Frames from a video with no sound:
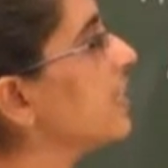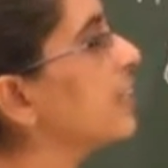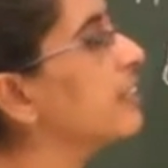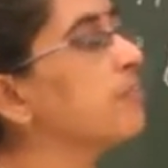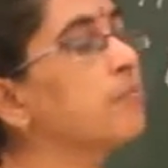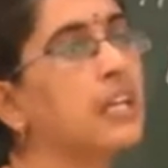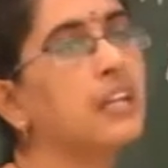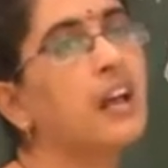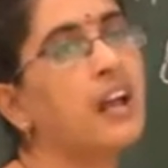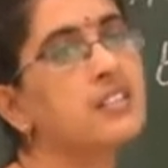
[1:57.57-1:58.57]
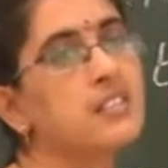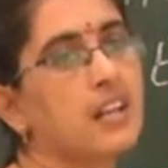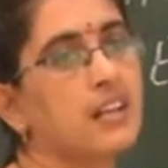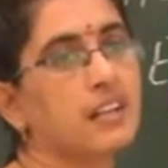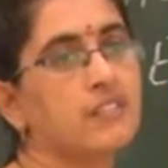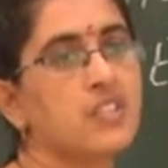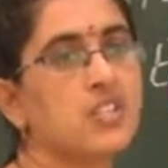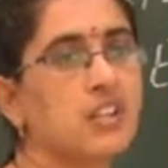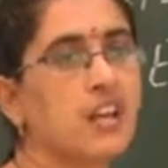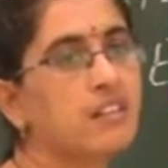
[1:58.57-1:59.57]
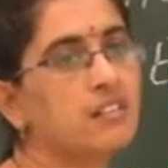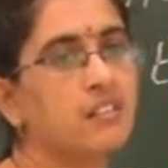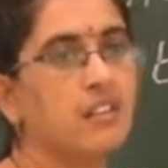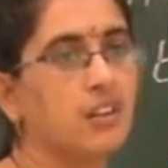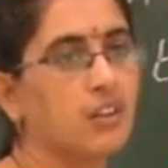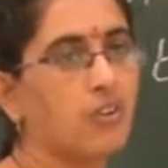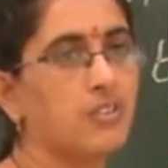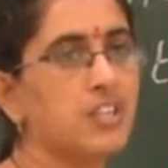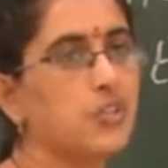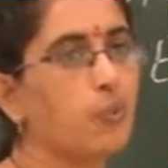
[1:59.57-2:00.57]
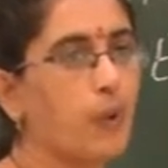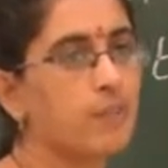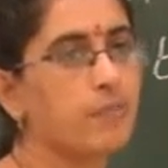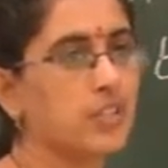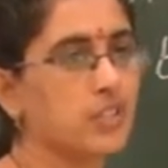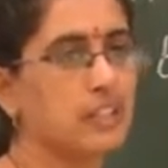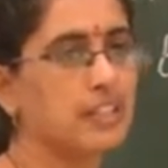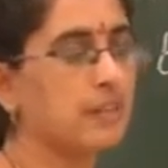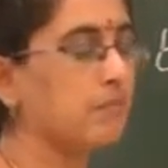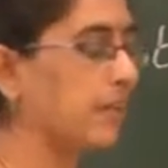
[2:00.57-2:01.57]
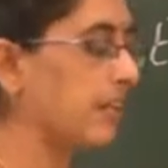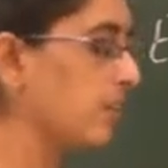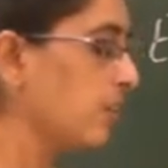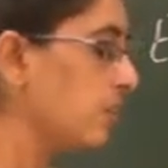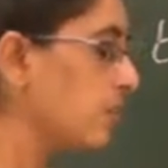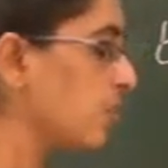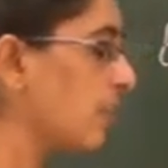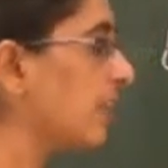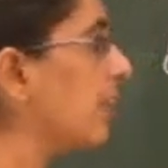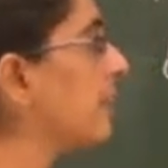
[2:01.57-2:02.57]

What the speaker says: here the mean and standard deviation are rounded to one particular number. So here